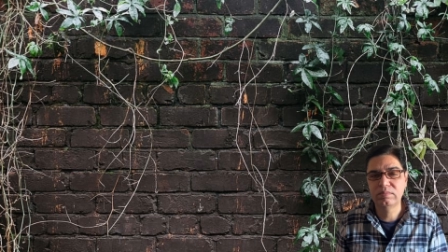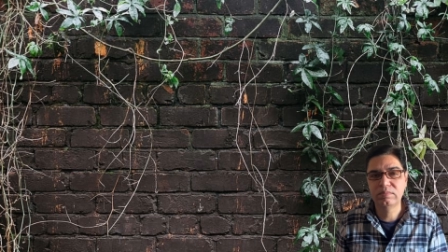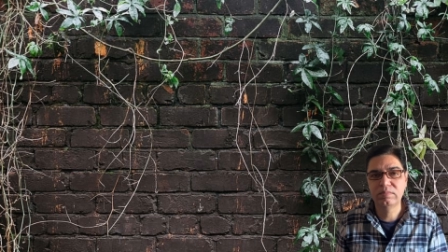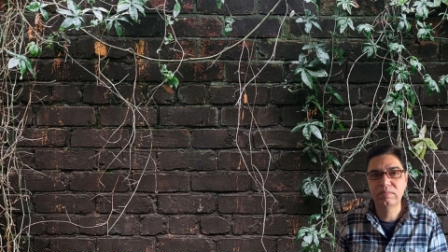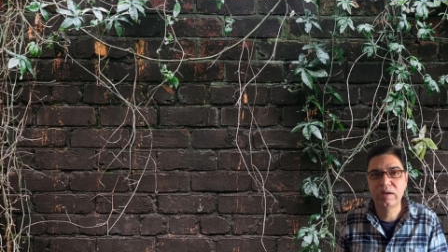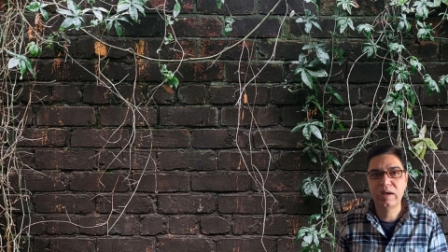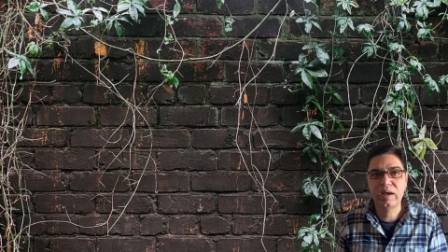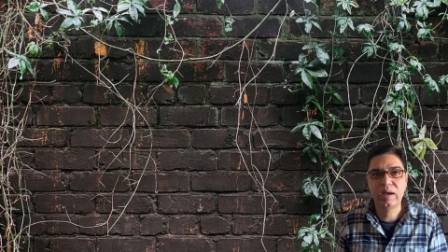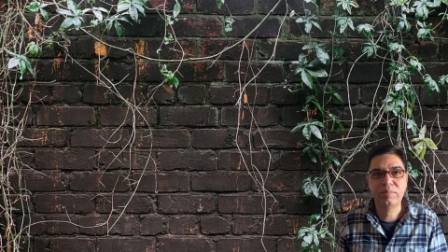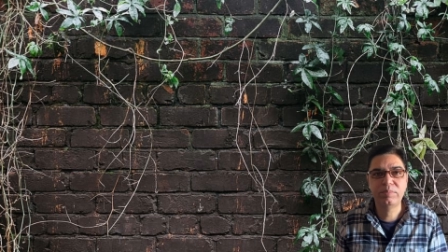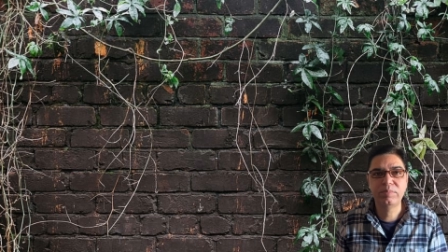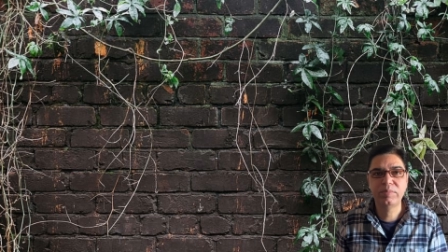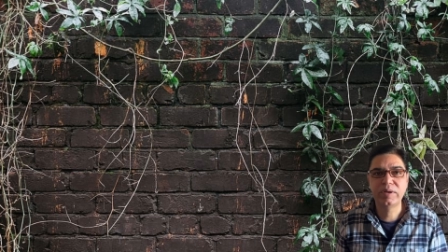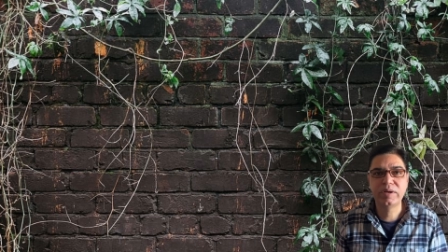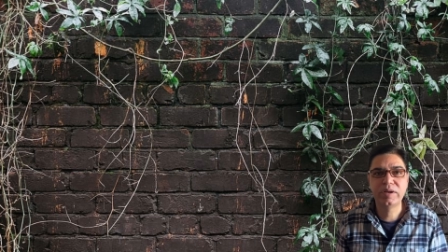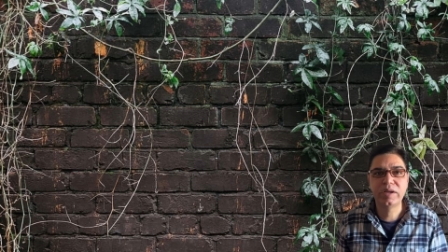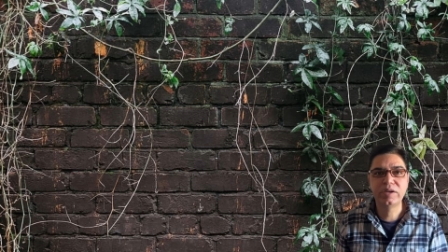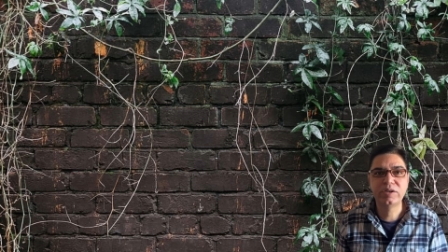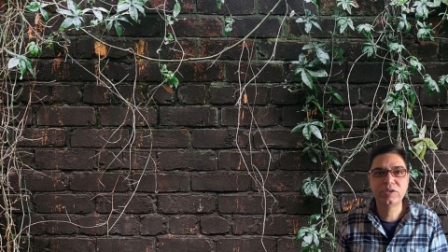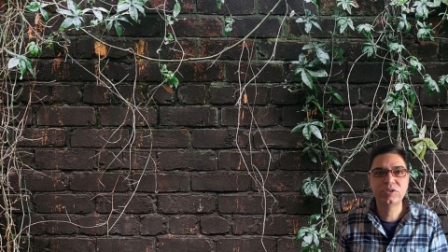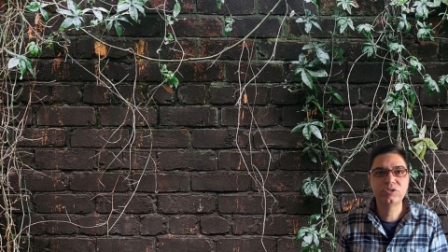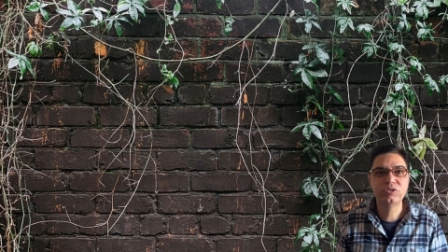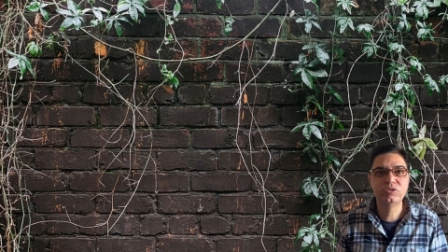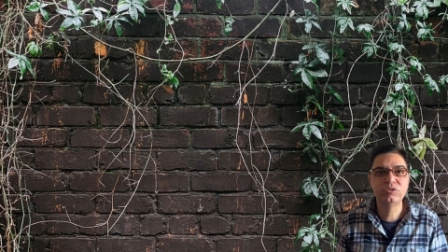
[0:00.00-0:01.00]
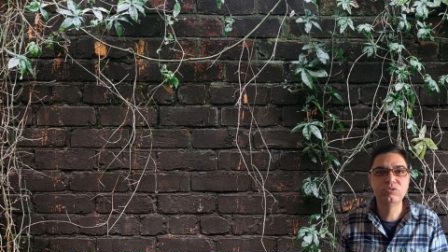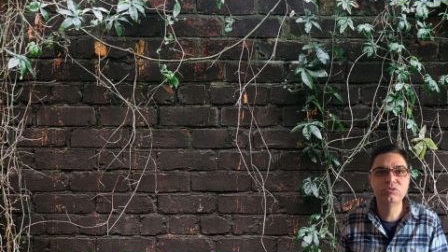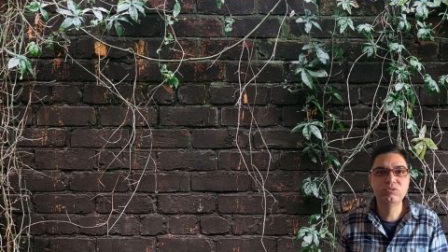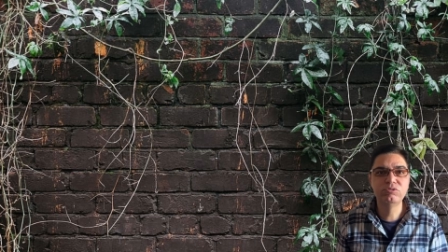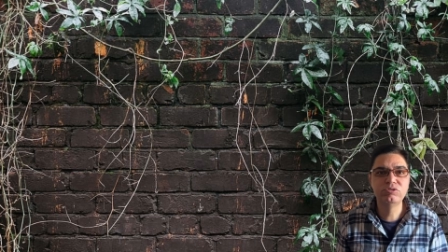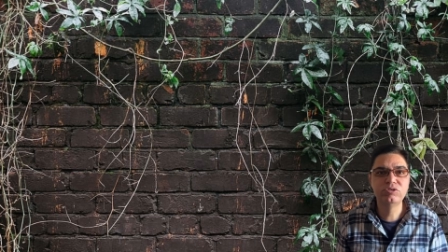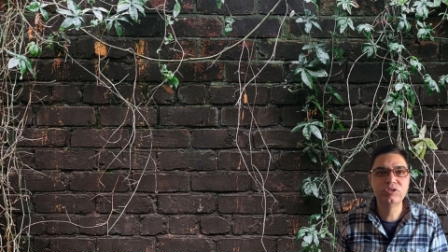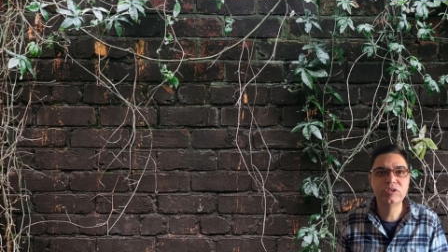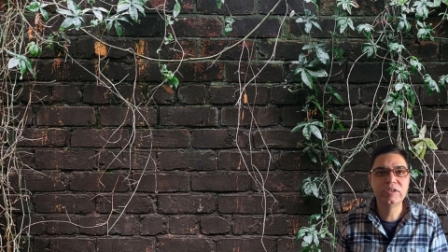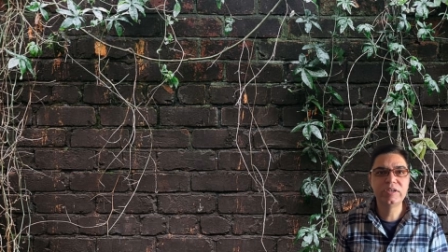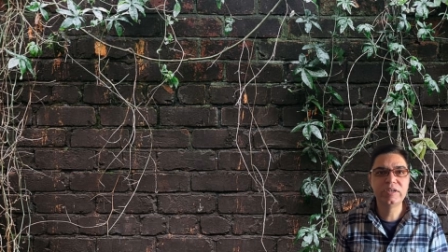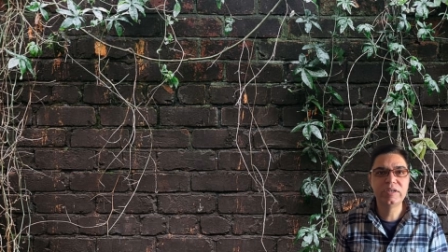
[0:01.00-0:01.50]
happen, and it's
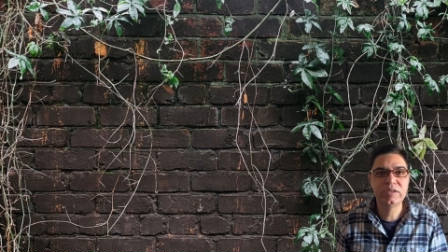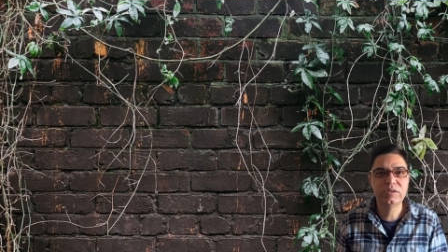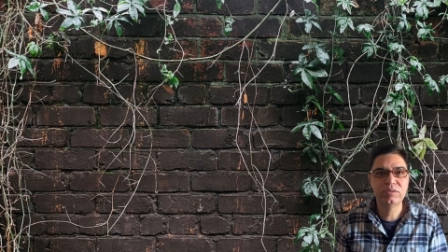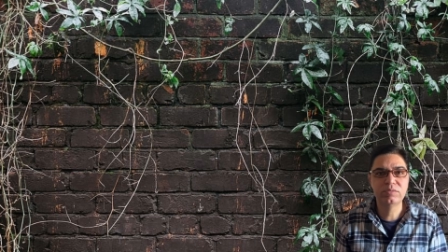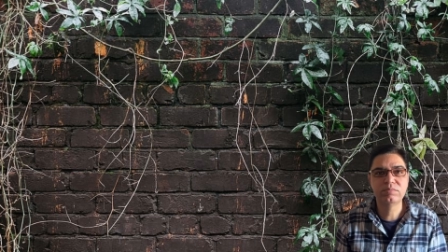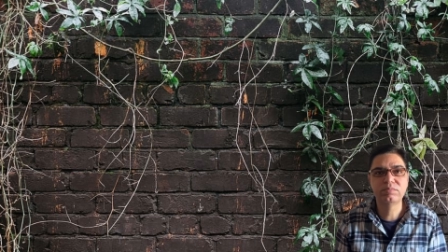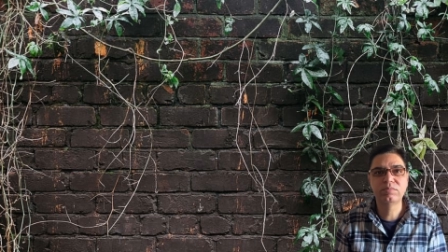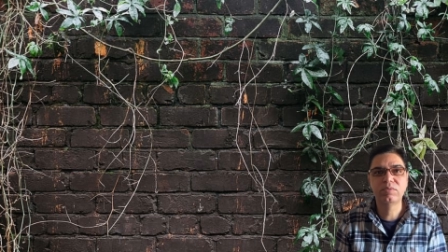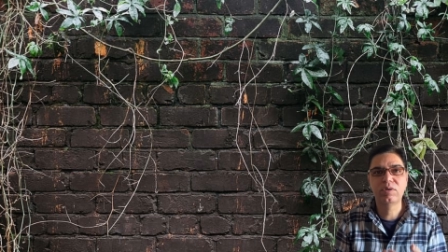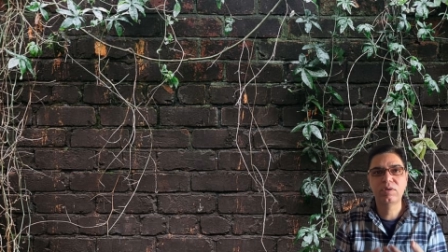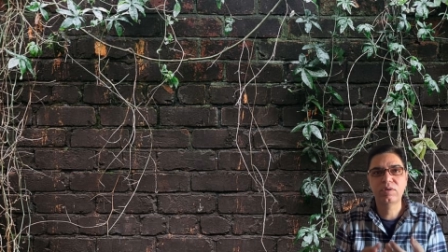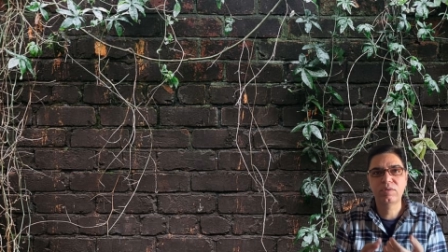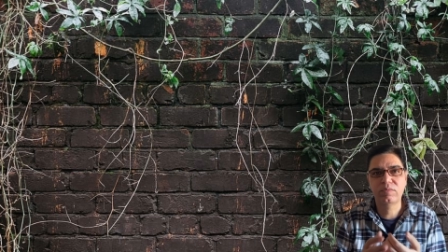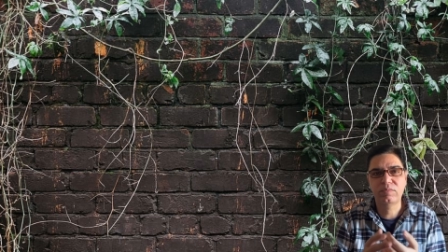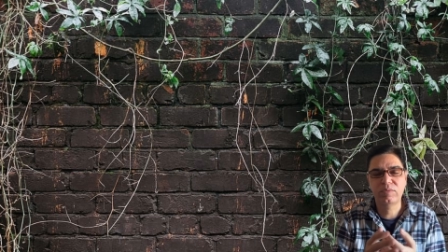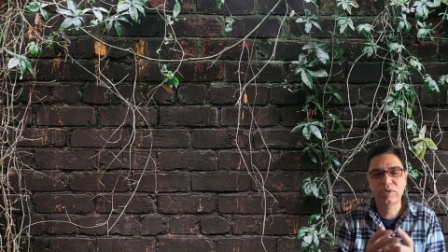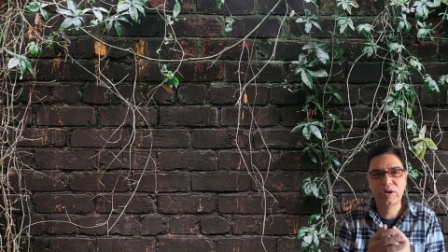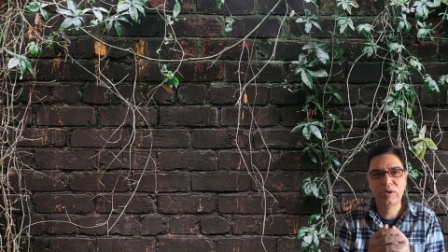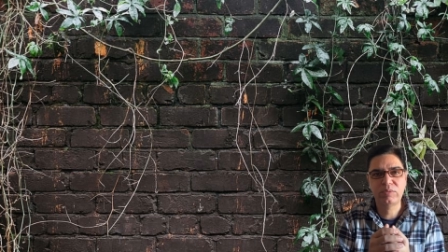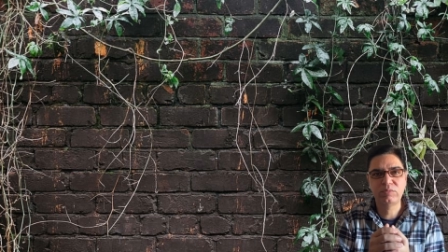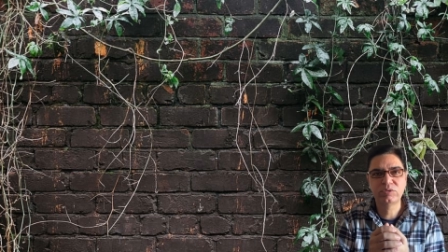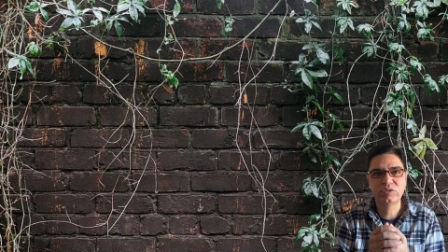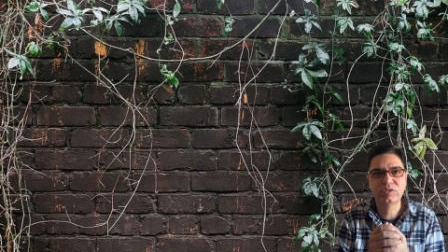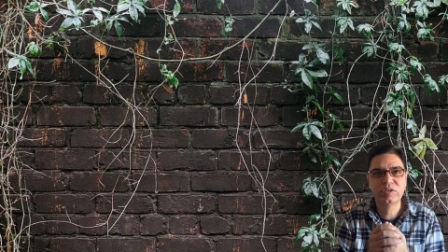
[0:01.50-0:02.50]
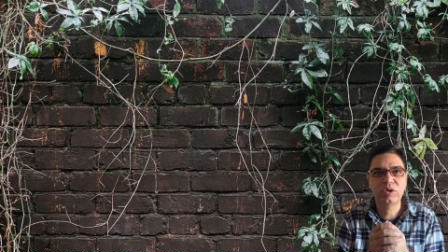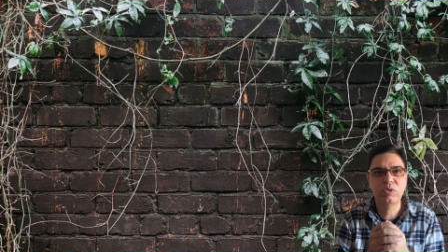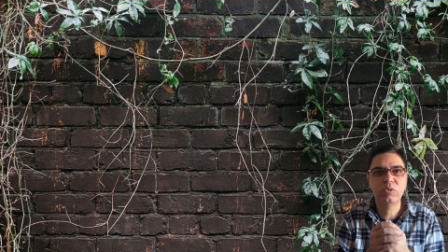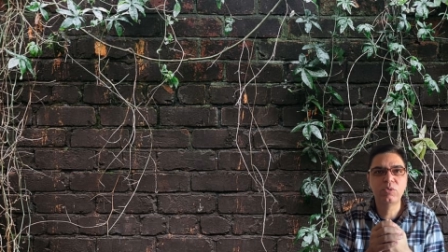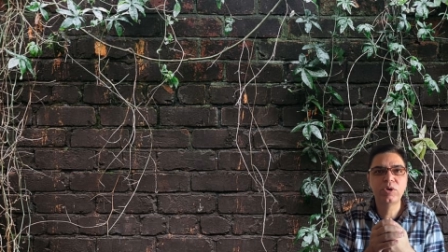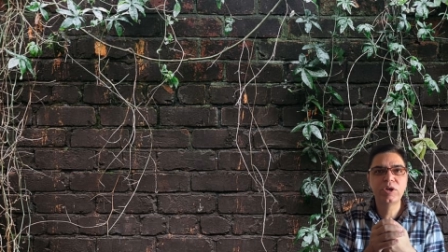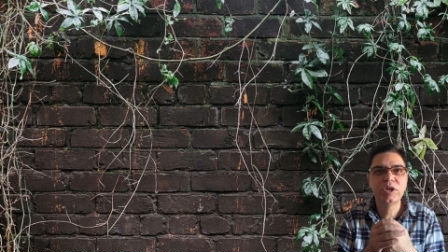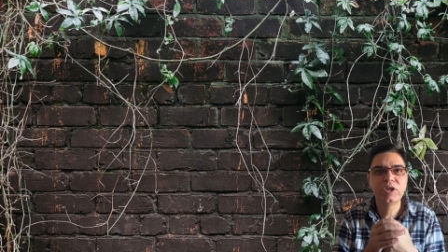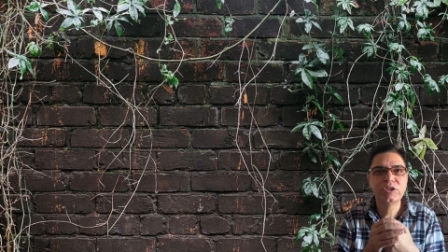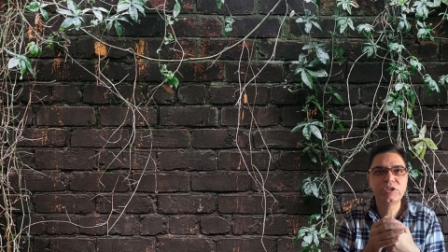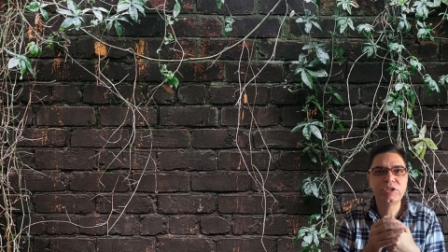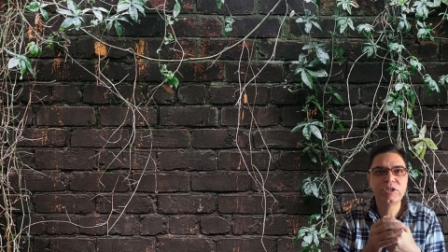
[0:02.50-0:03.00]
usually what I would say
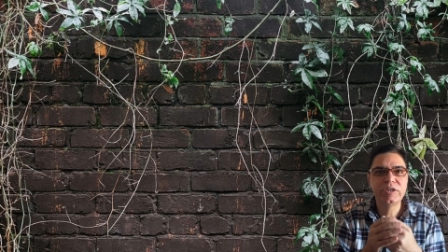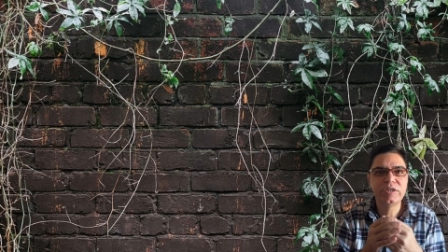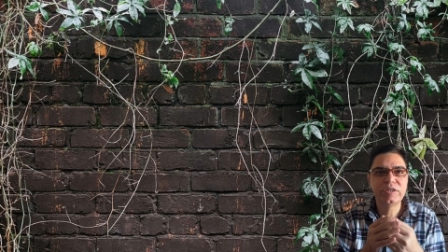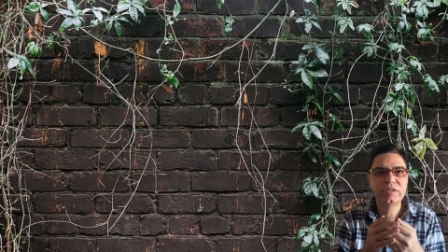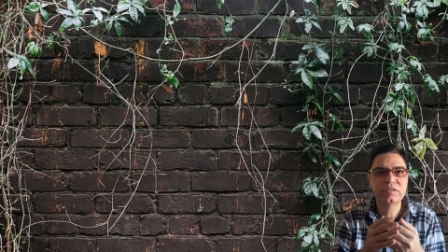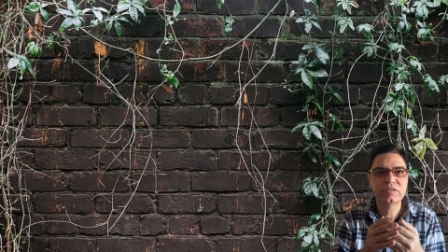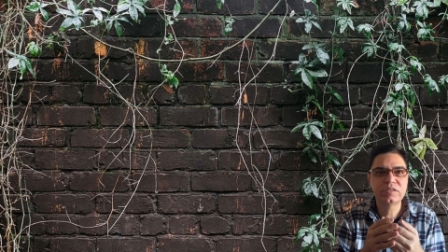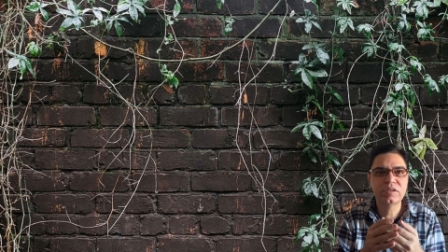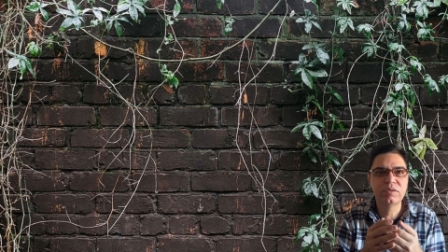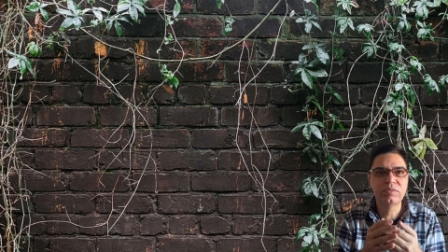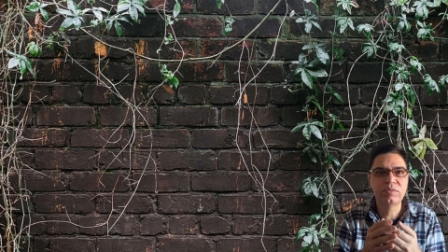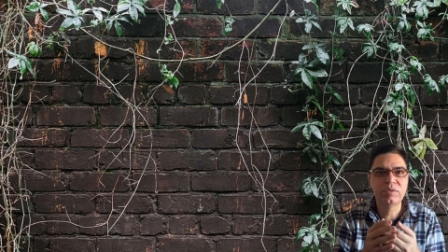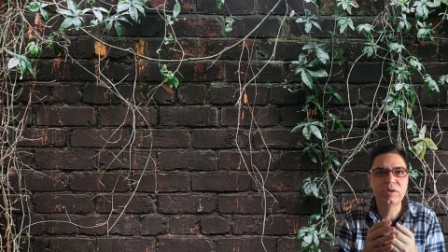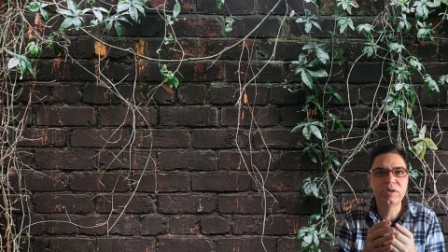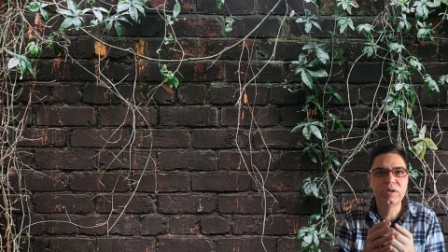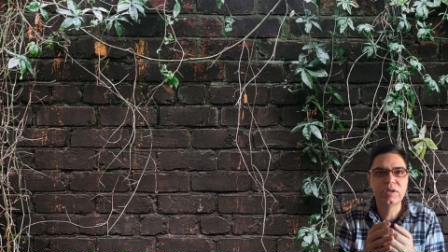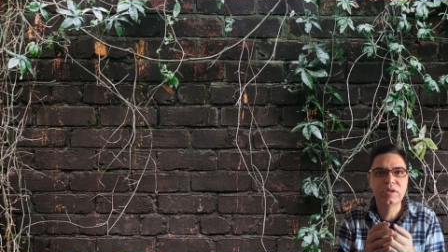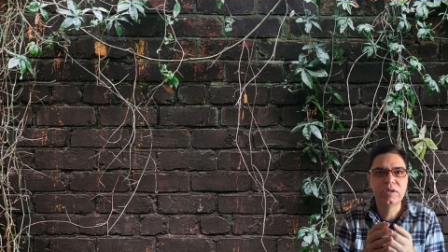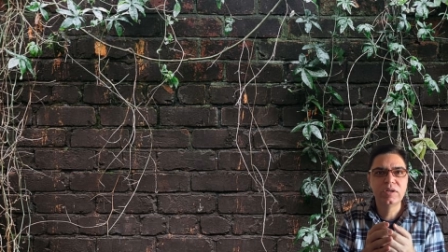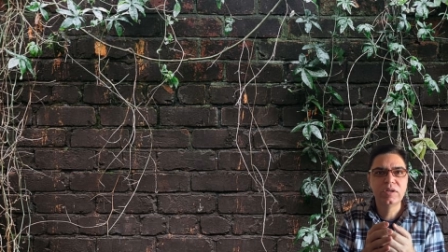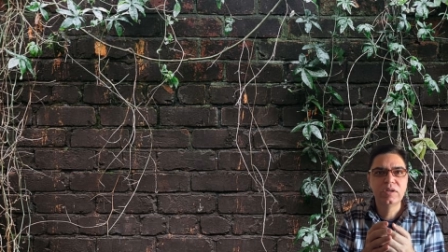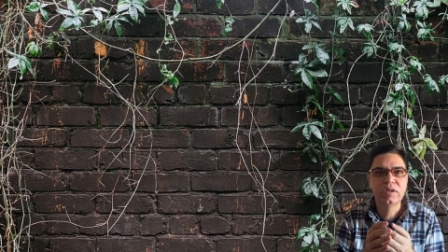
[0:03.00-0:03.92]
occasionally discovered